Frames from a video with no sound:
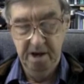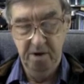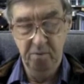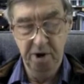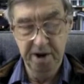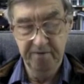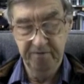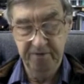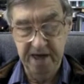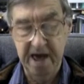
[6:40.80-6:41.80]
And what
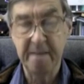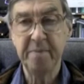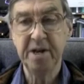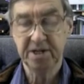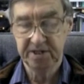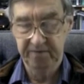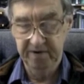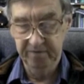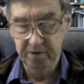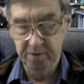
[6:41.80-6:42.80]
if the happiness of
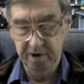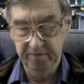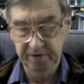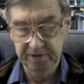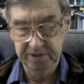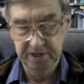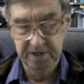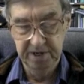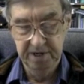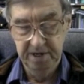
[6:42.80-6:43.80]
every one of us
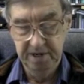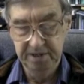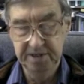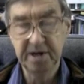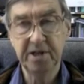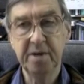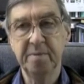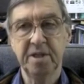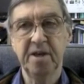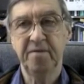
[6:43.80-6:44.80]
is nothing
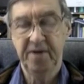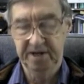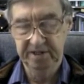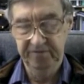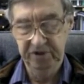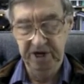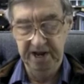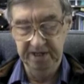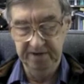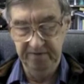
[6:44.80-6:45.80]
but the effects of
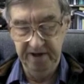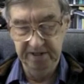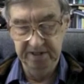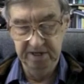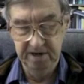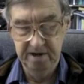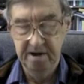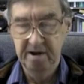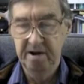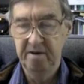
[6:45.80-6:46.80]
chance events
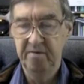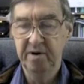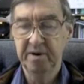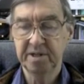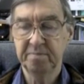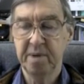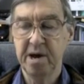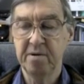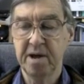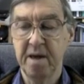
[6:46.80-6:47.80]
and various
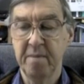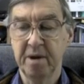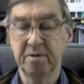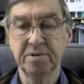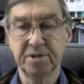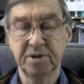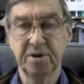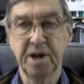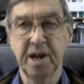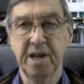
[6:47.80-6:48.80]
biochemicals
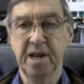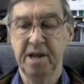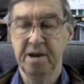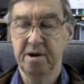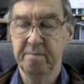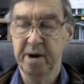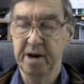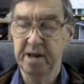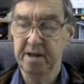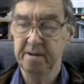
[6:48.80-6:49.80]
circulating in our
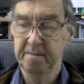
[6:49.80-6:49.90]
body?